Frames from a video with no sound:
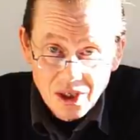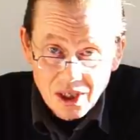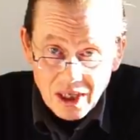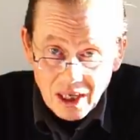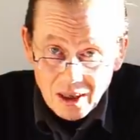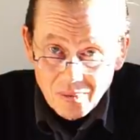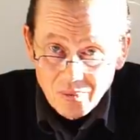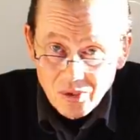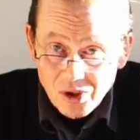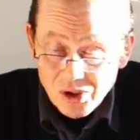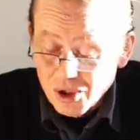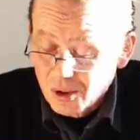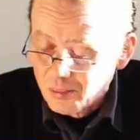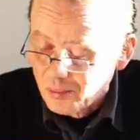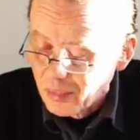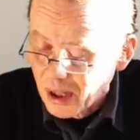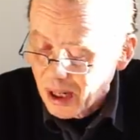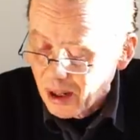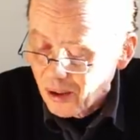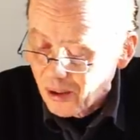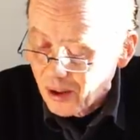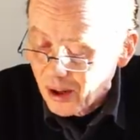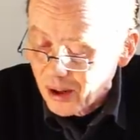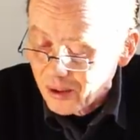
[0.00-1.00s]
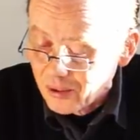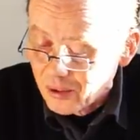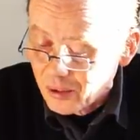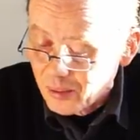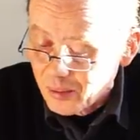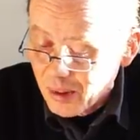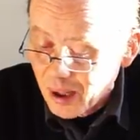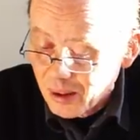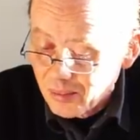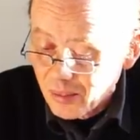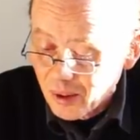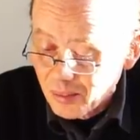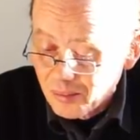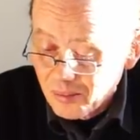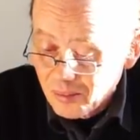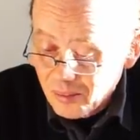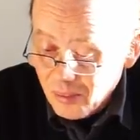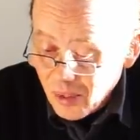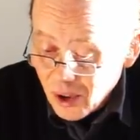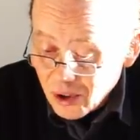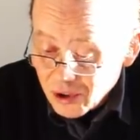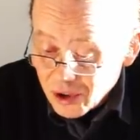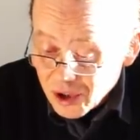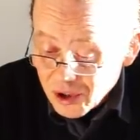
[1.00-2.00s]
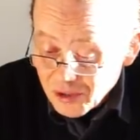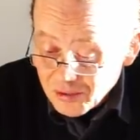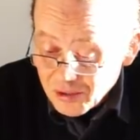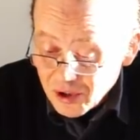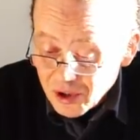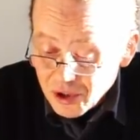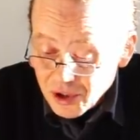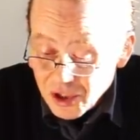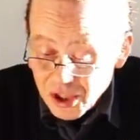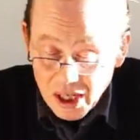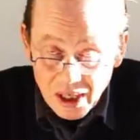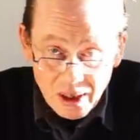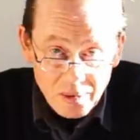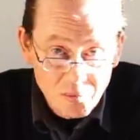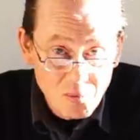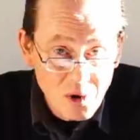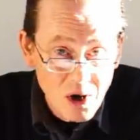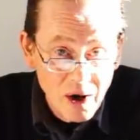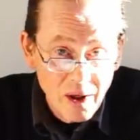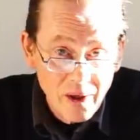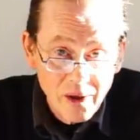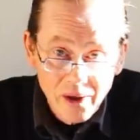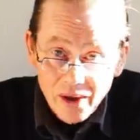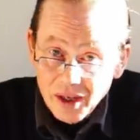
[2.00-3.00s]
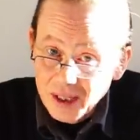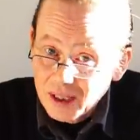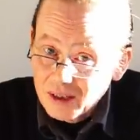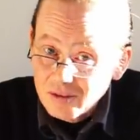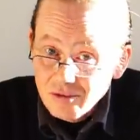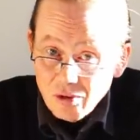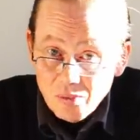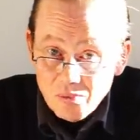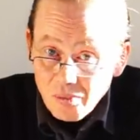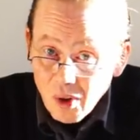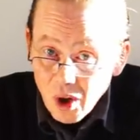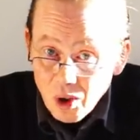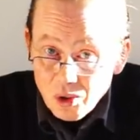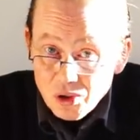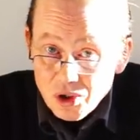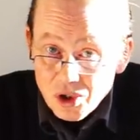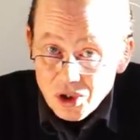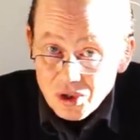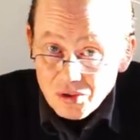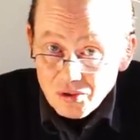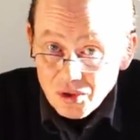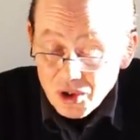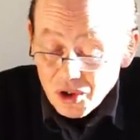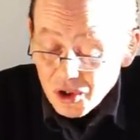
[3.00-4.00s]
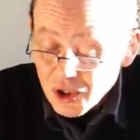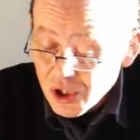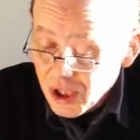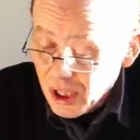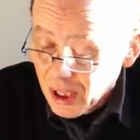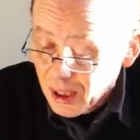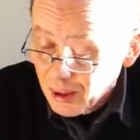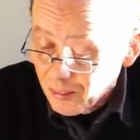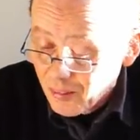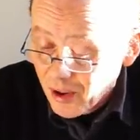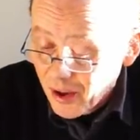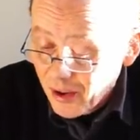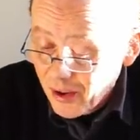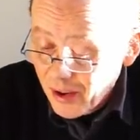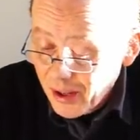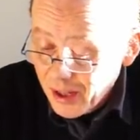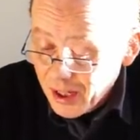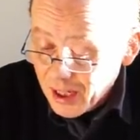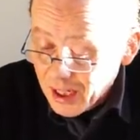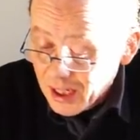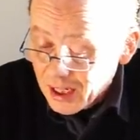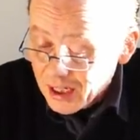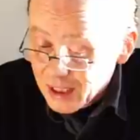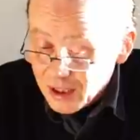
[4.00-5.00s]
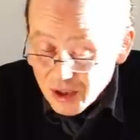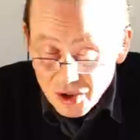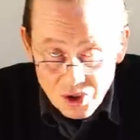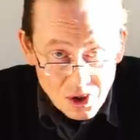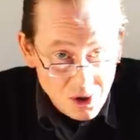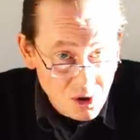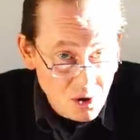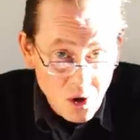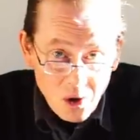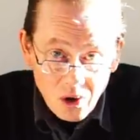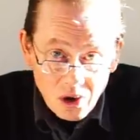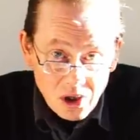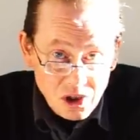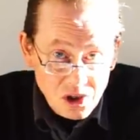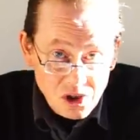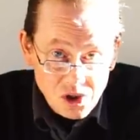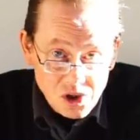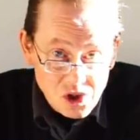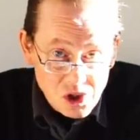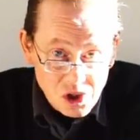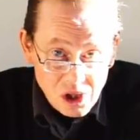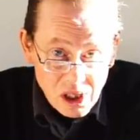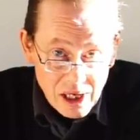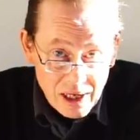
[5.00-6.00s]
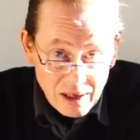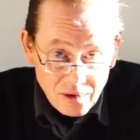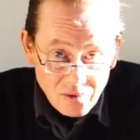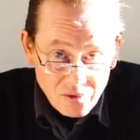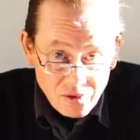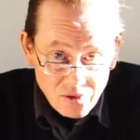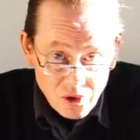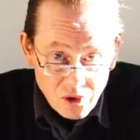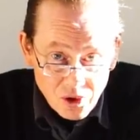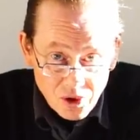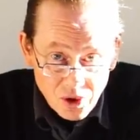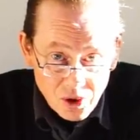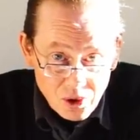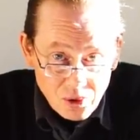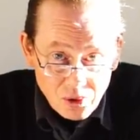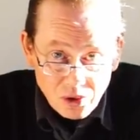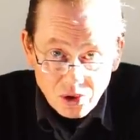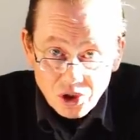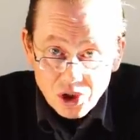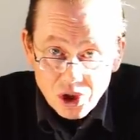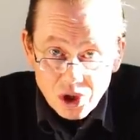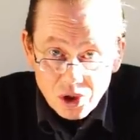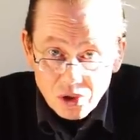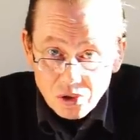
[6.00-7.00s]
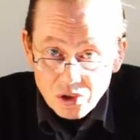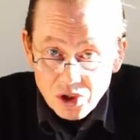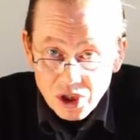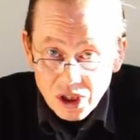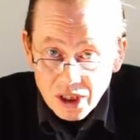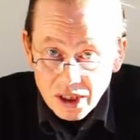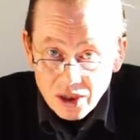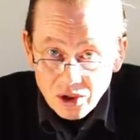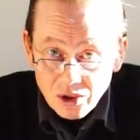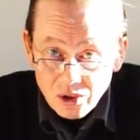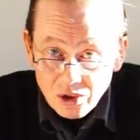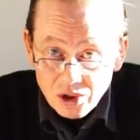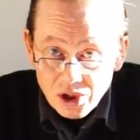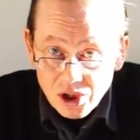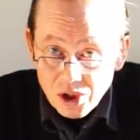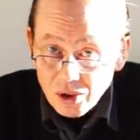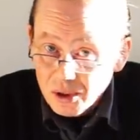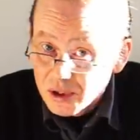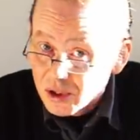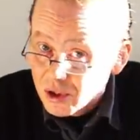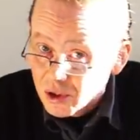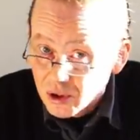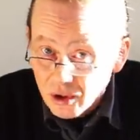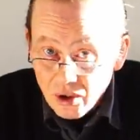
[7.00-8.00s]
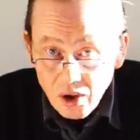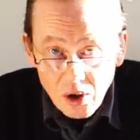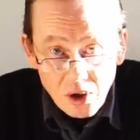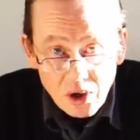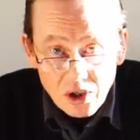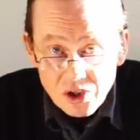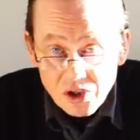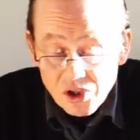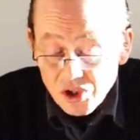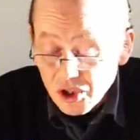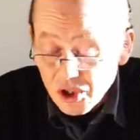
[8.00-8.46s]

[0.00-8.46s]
camera's about. And remember, much of the time, even most of the time, it's not going to select for you, shooting in auto, it's not going to